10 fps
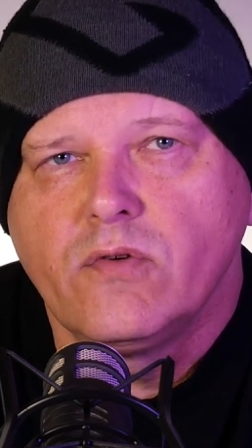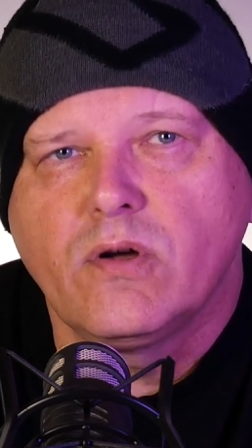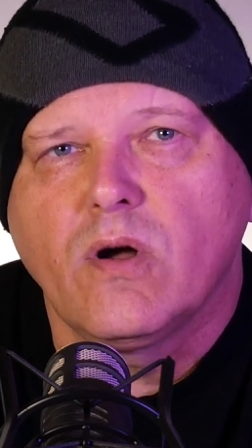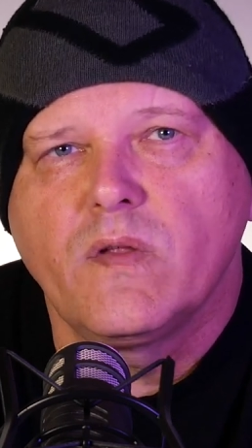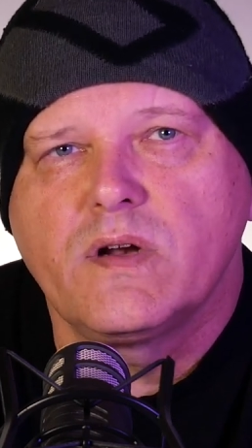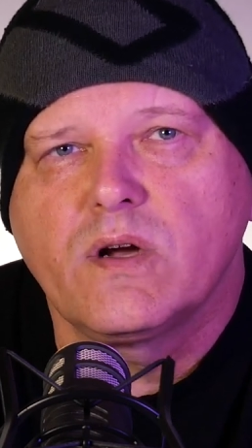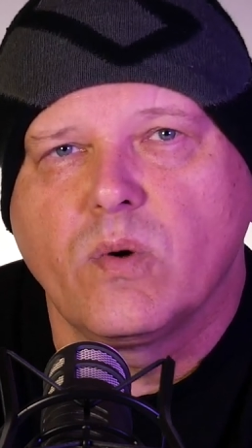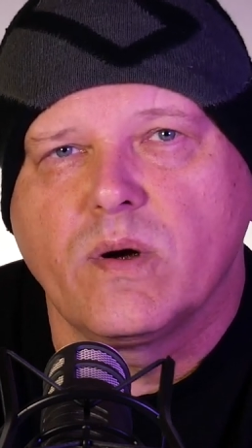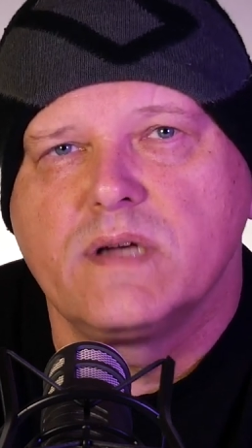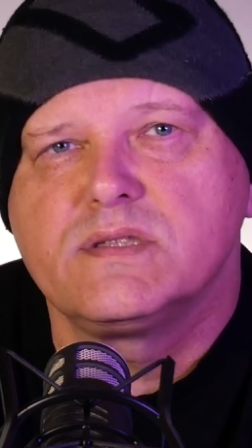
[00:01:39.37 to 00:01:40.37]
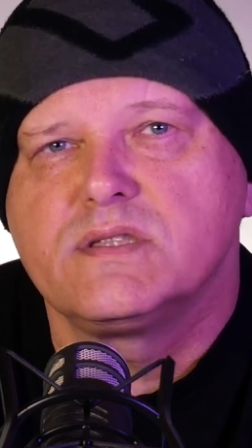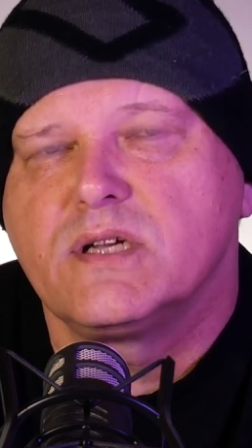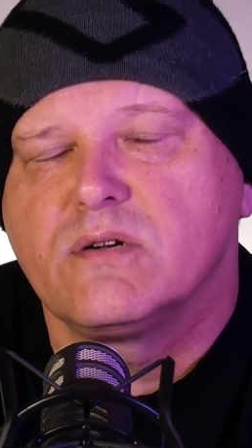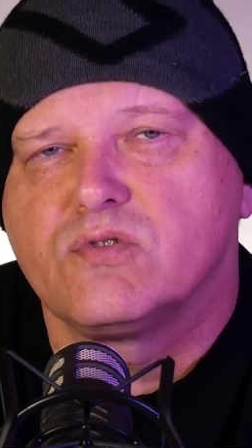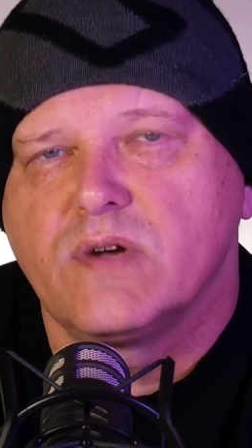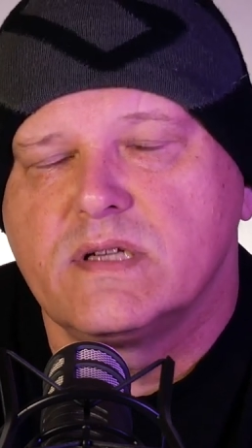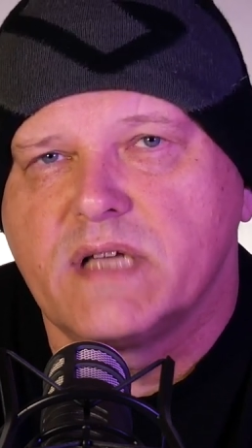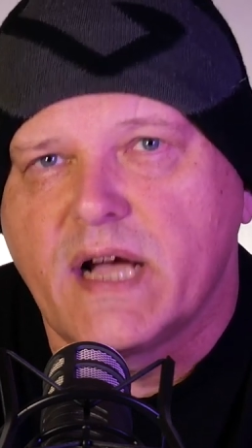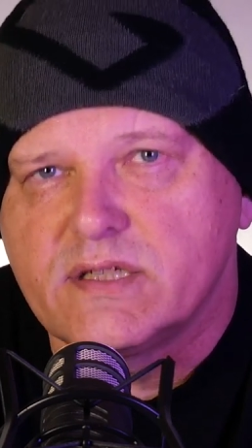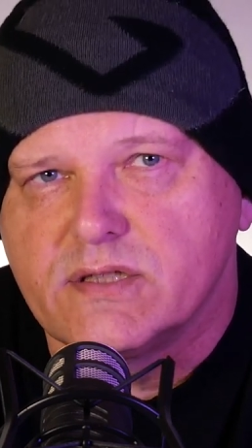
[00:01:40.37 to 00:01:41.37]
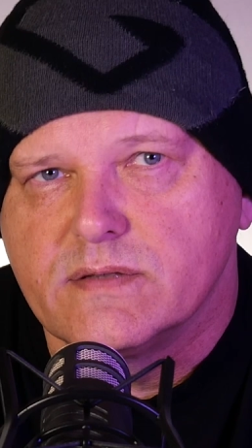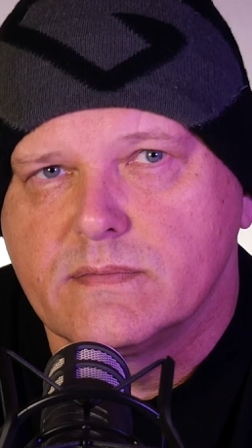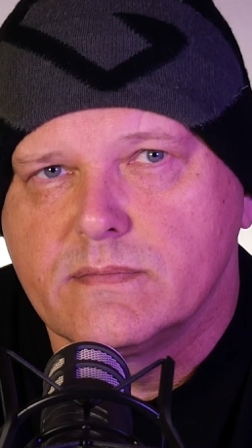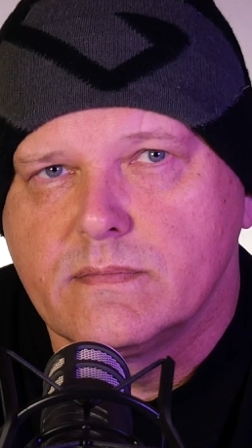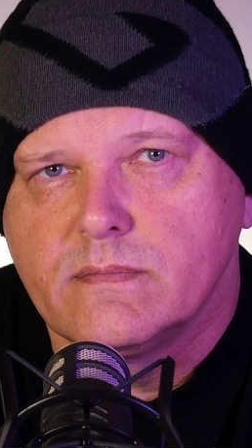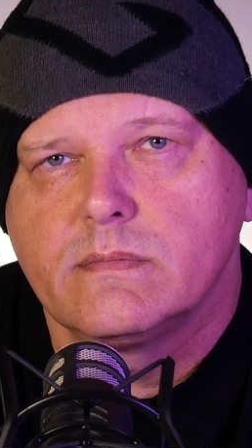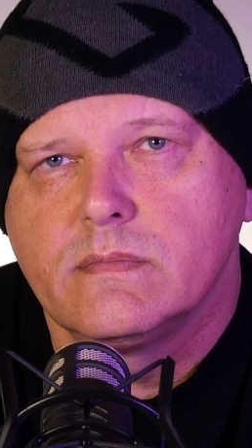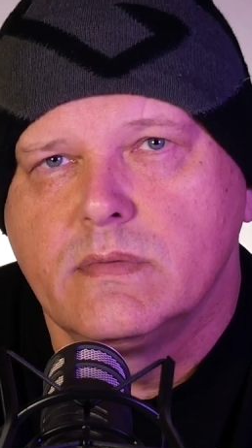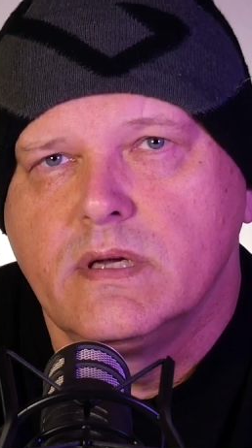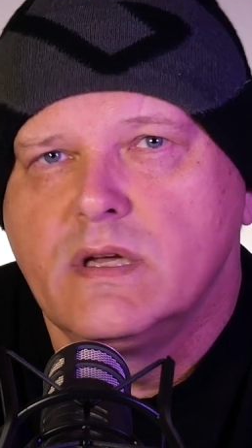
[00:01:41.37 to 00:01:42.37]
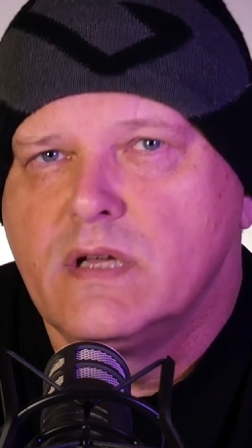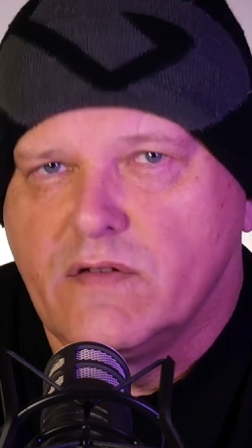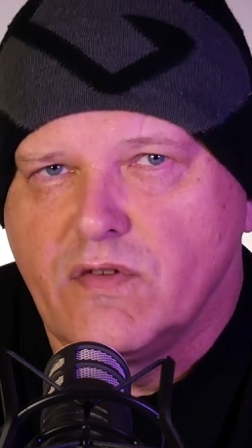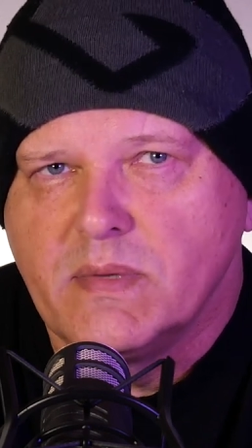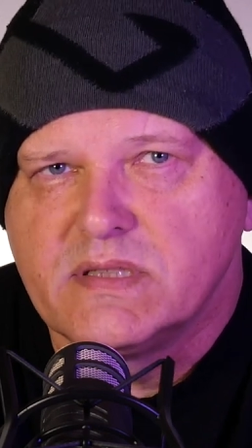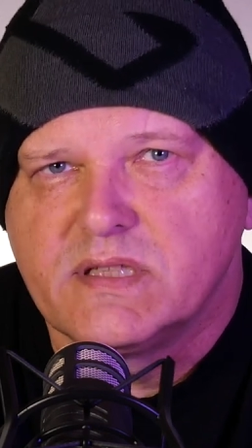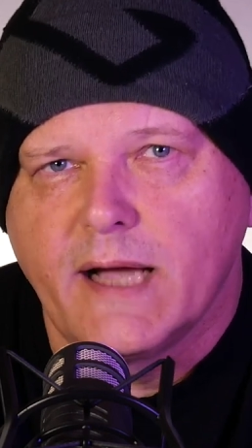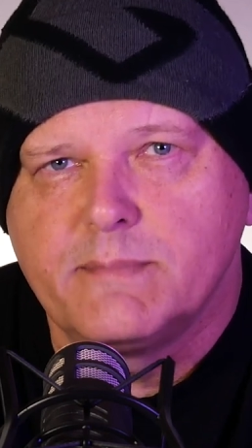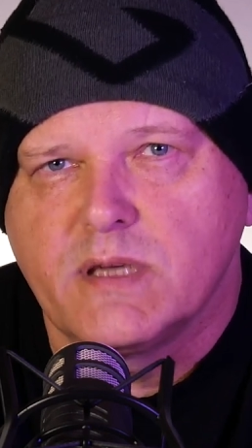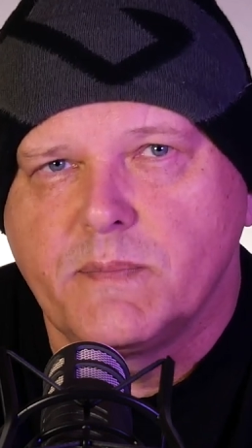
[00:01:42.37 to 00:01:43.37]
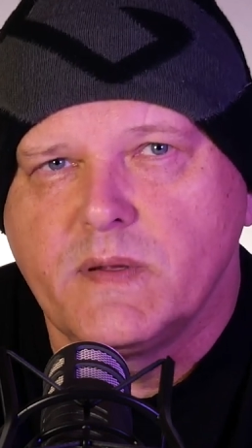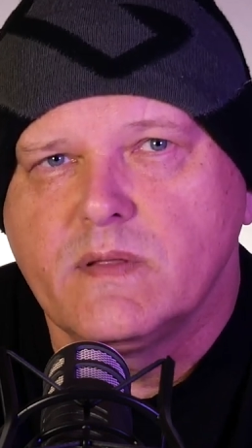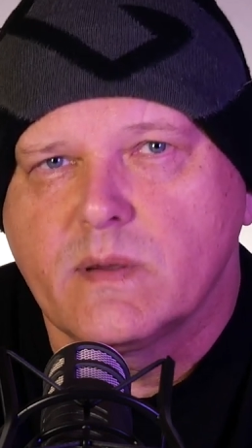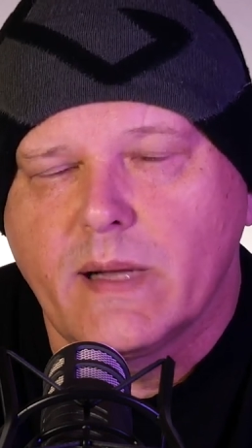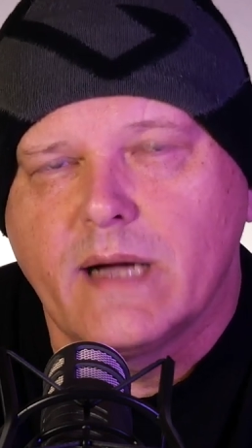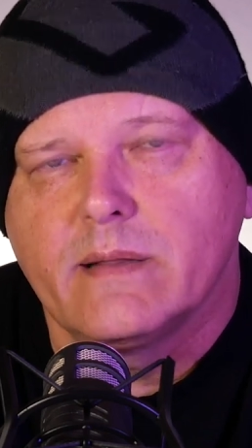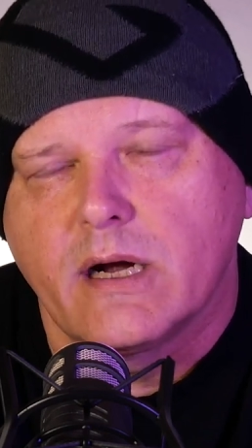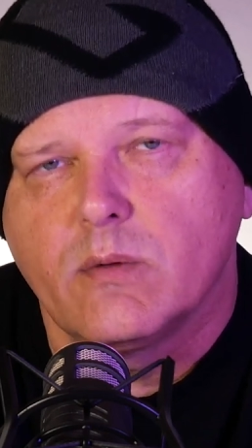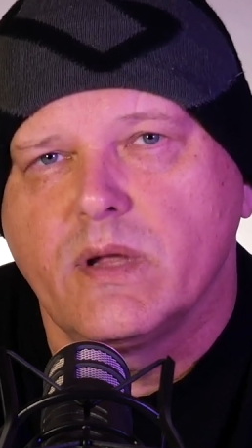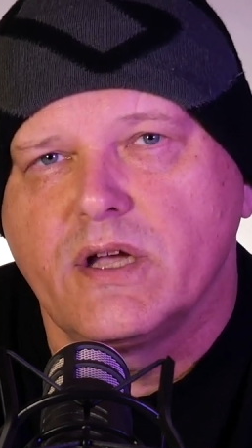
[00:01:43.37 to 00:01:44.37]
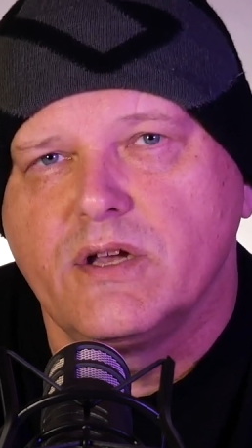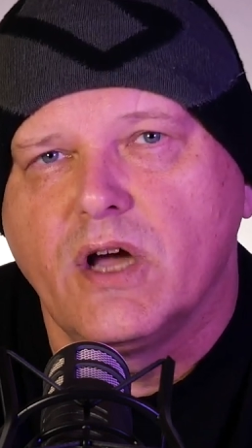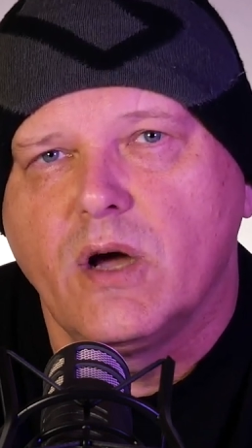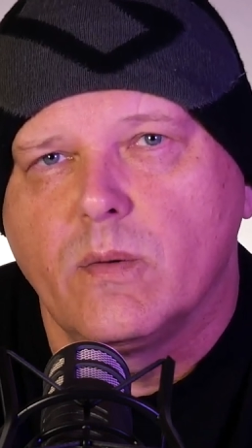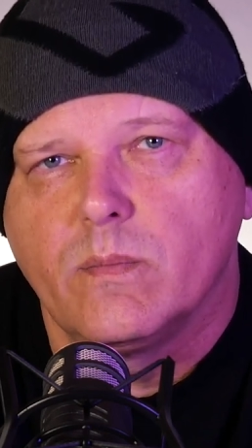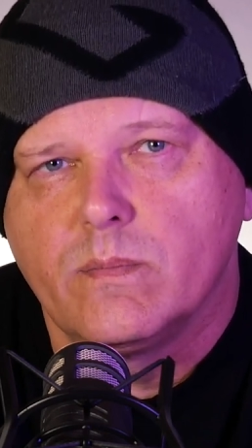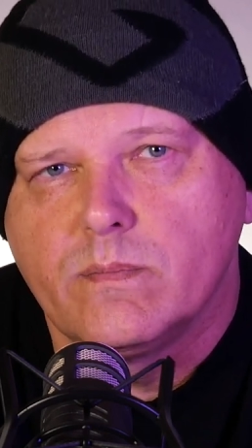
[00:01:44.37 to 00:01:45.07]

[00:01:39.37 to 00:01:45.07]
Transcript: Recall that a query is a single transaction. If you mistype something, the cloud layer will let you know.